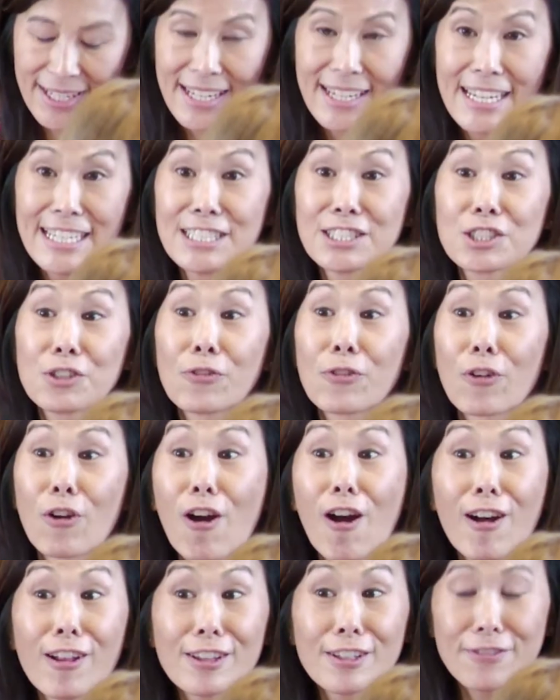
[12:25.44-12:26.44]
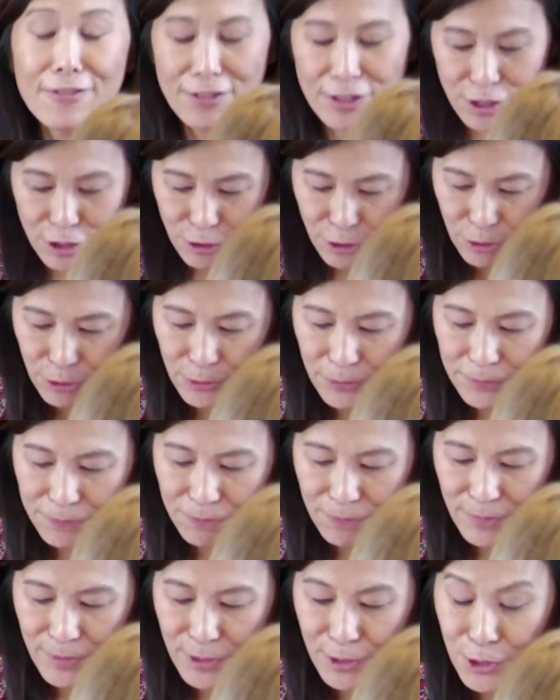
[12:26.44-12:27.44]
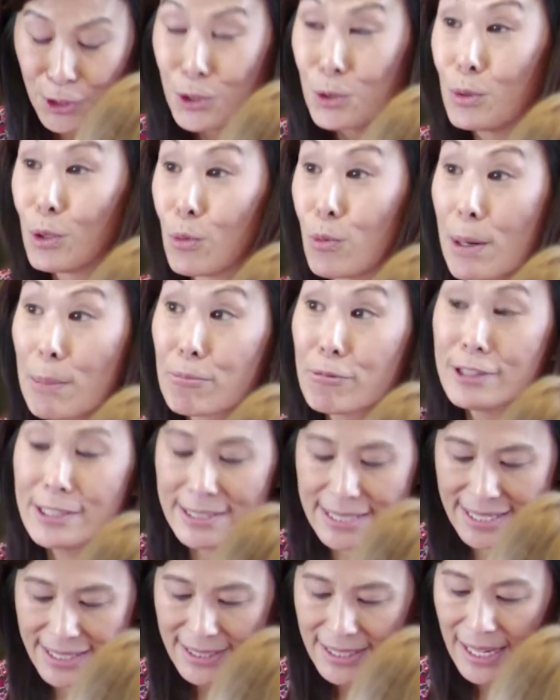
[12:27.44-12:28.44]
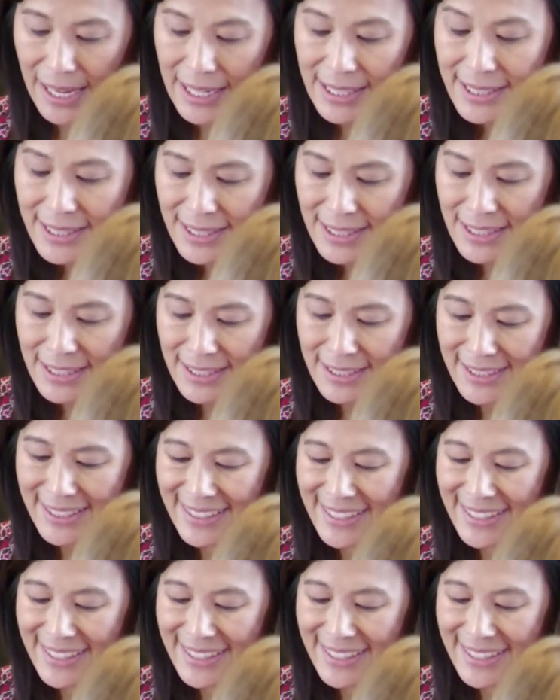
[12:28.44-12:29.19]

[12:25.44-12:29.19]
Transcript: And so for all of you who will represent us